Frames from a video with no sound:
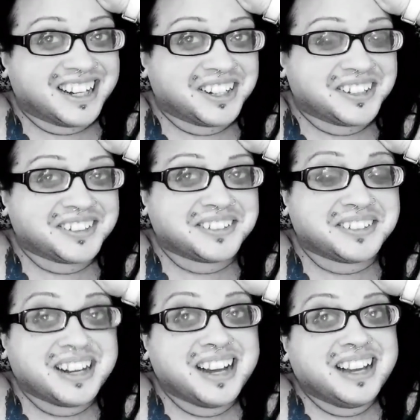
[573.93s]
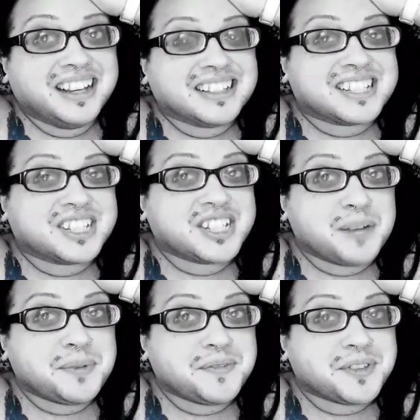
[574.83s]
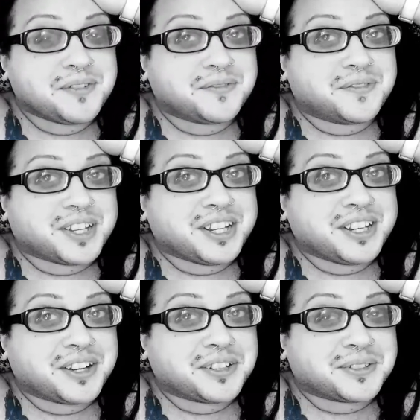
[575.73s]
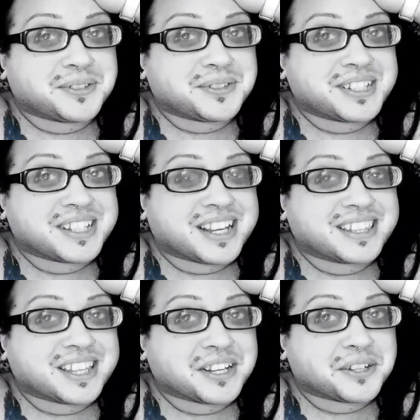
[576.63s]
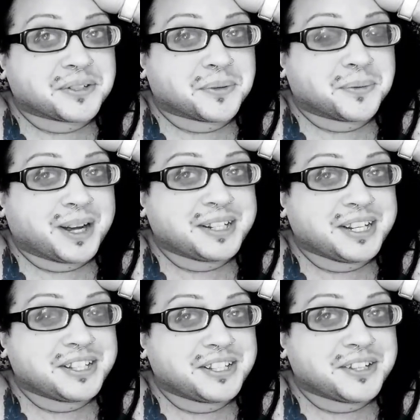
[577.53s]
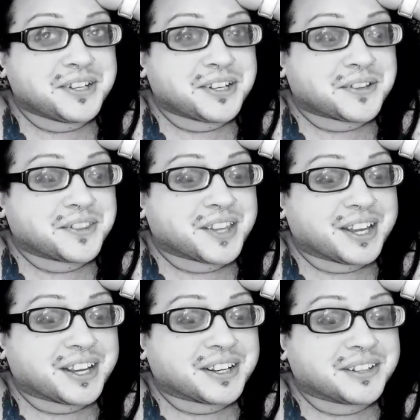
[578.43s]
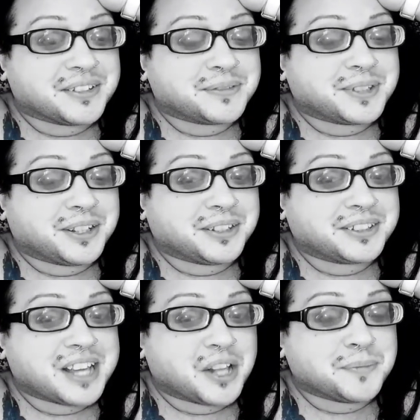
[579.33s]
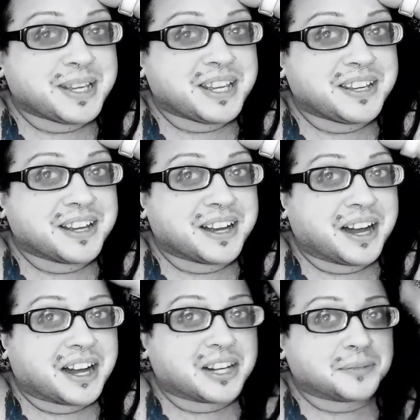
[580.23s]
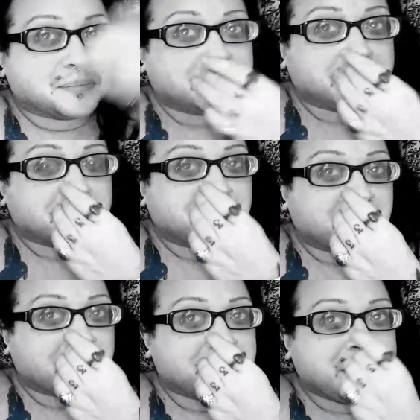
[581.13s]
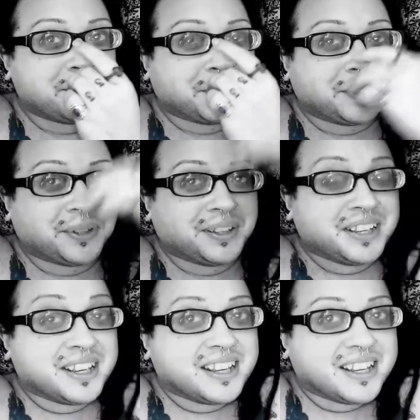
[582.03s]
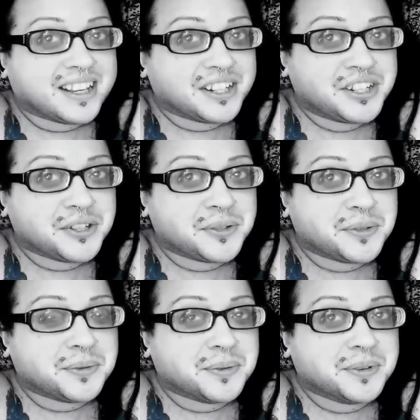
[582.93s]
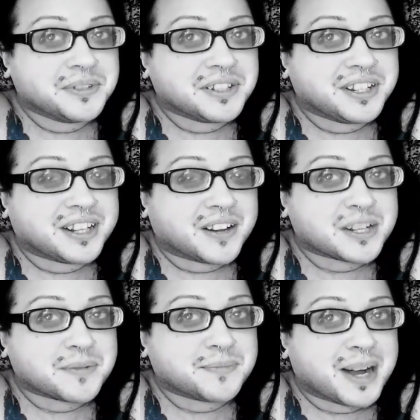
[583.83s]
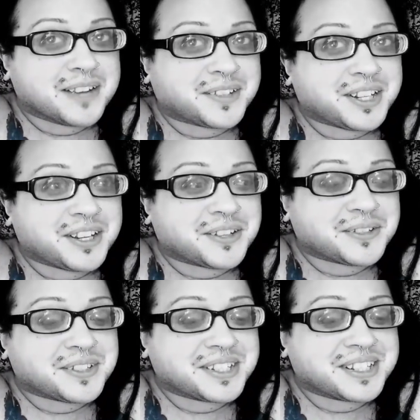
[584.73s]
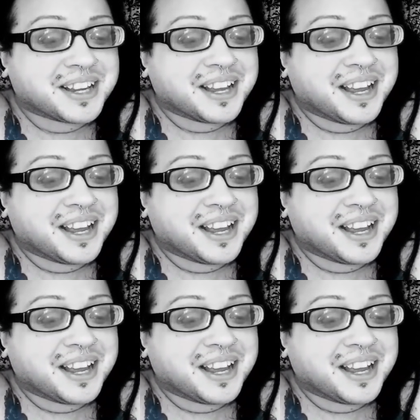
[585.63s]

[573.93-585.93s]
oh, some of the videos that the YT Studio thing will tell me um, brought people into, you know, some of my videos